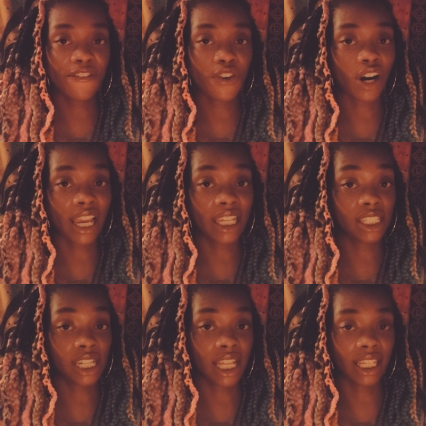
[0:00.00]
for
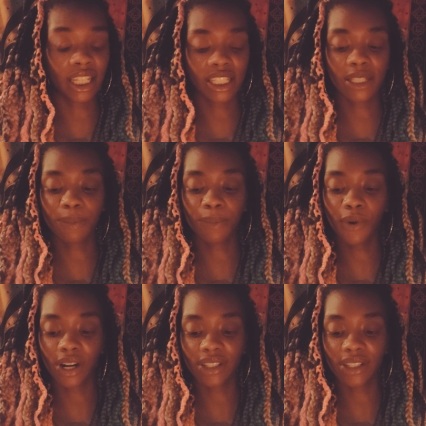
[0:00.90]
angelic support.